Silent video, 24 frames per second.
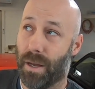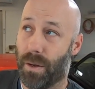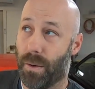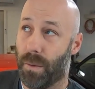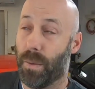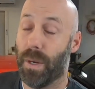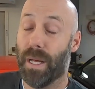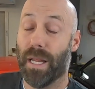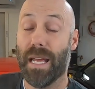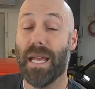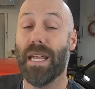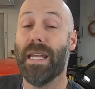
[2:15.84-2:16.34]

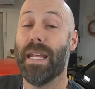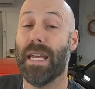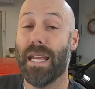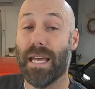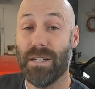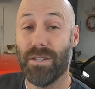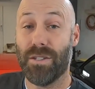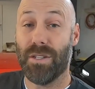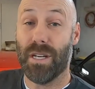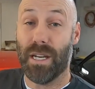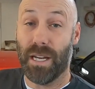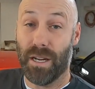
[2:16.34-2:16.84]
well, in
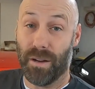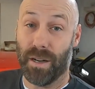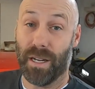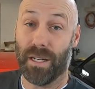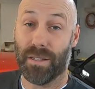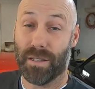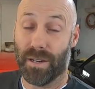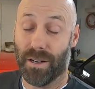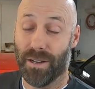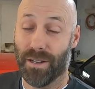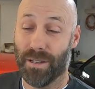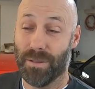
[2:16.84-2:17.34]
engineering
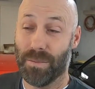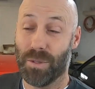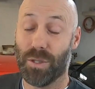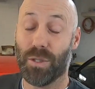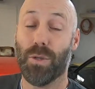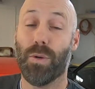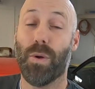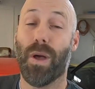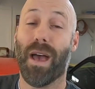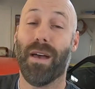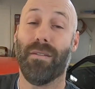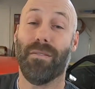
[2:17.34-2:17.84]
terms,
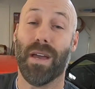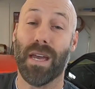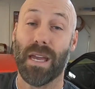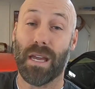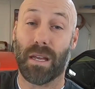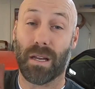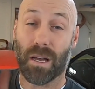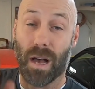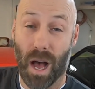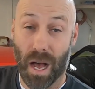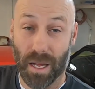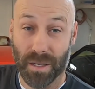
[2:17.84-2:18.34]
you have a
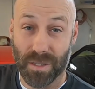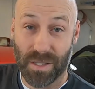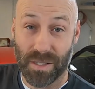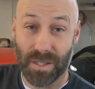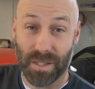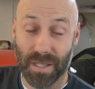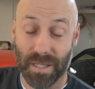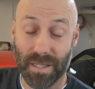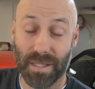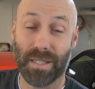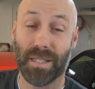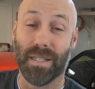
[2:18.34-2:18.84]

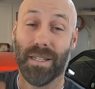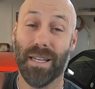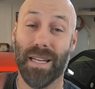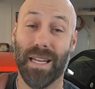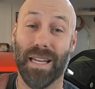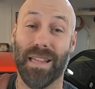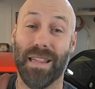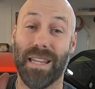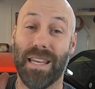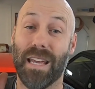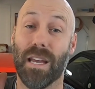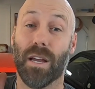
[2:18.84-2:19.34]
constant
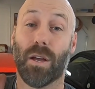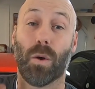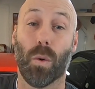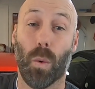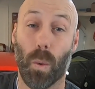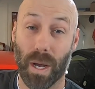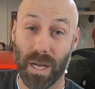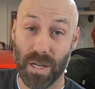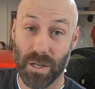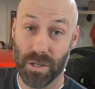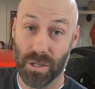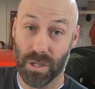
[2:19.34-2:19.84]
in the
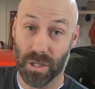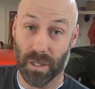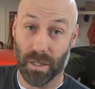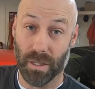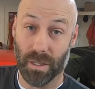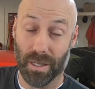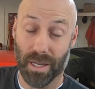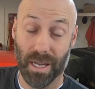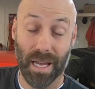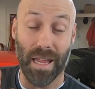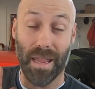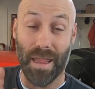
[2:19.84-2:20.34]
equation,
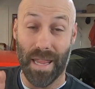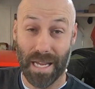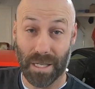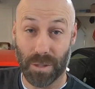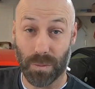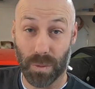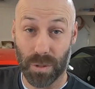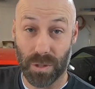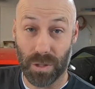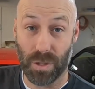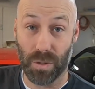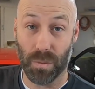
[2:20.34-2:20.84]
and
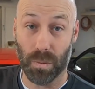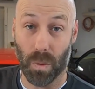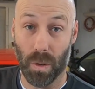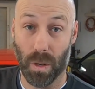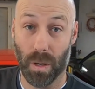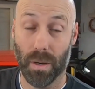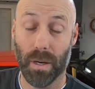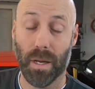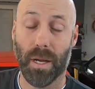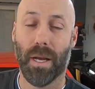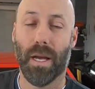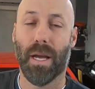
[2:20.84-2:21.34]
that's what you
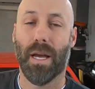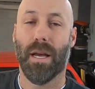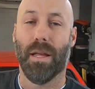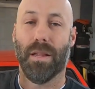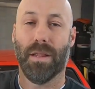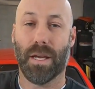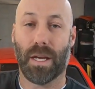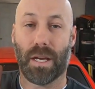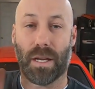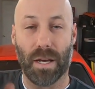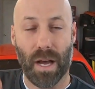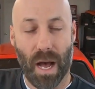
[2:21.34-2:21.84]
want.
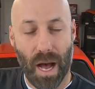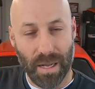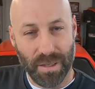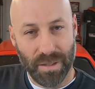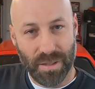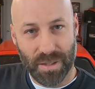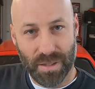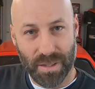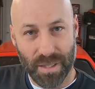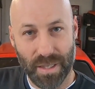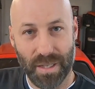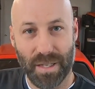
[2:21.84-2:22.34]
The
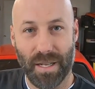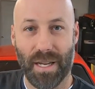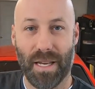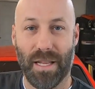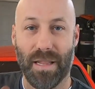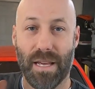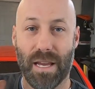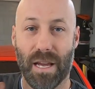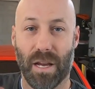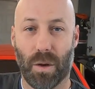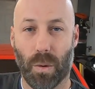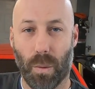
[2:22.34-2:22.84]
constant in
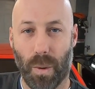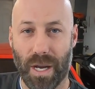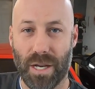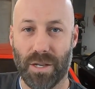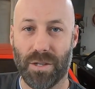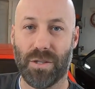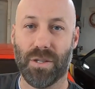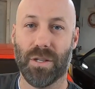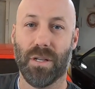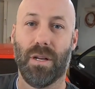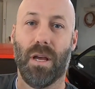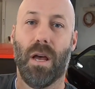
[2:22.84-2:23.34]
the
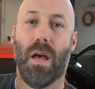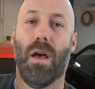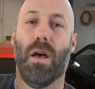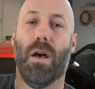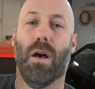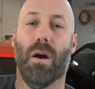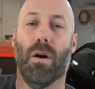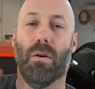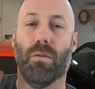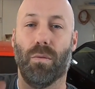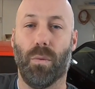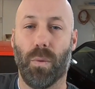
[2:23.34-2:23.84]
equation
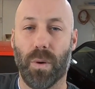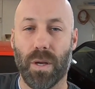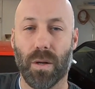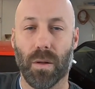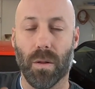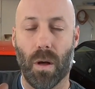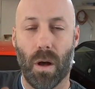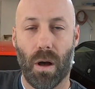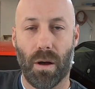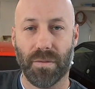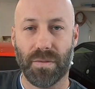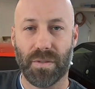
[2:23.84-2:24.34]
of wheel
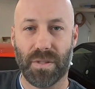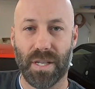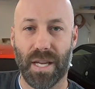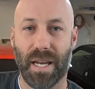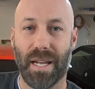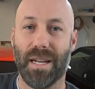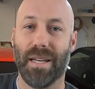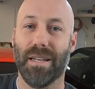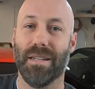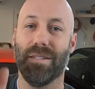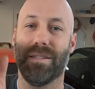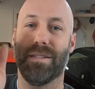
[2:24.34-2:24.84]

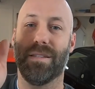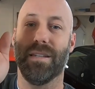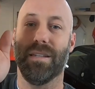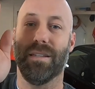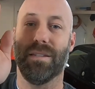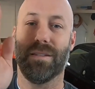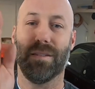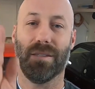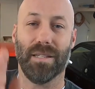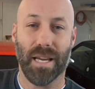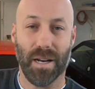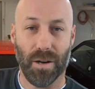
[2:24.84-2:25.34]
offset is the
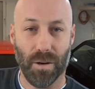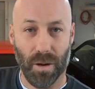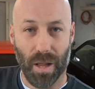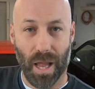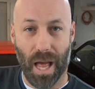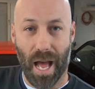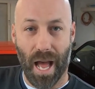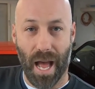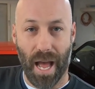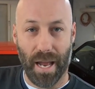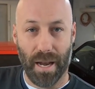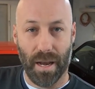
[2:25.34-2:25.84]
center
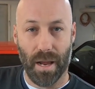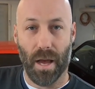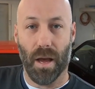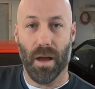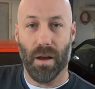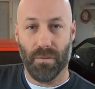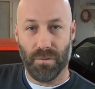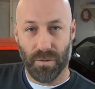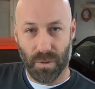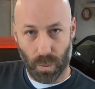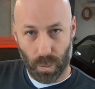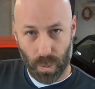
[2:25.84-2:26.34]
line
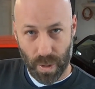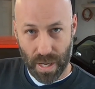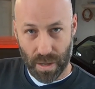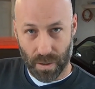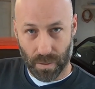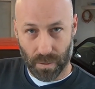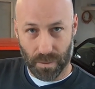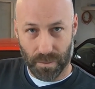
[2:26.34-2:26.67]
of the wheel.